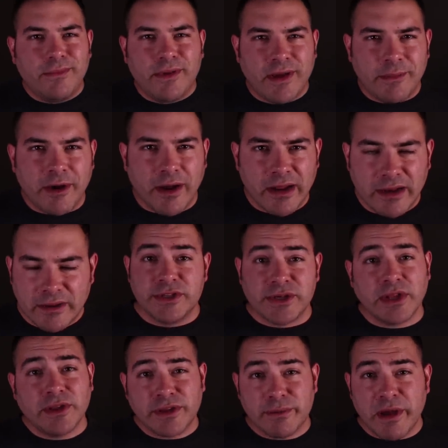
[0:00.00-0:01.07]
Come on.
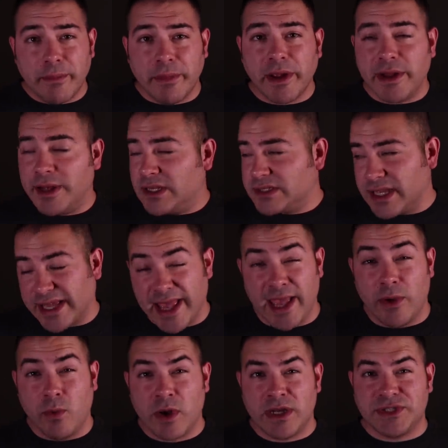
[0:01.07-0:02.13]
So I looked at my buddy, I was like,
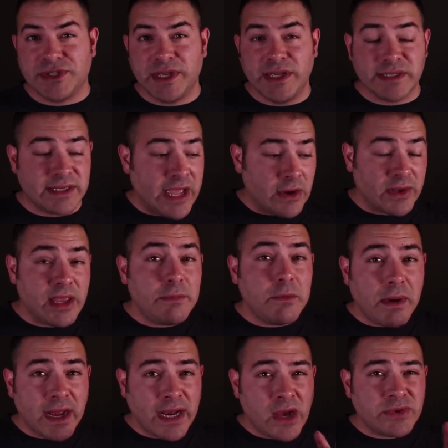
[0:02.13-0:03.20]
hey, watch this. Now keep in
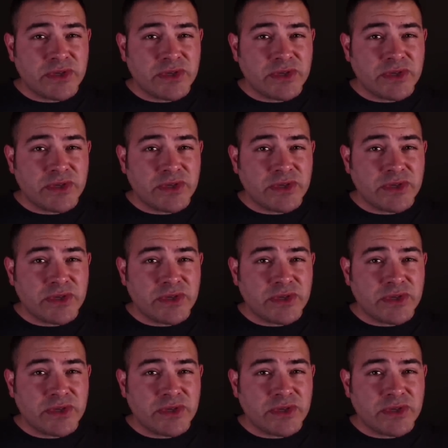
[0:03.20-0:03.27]
mind, I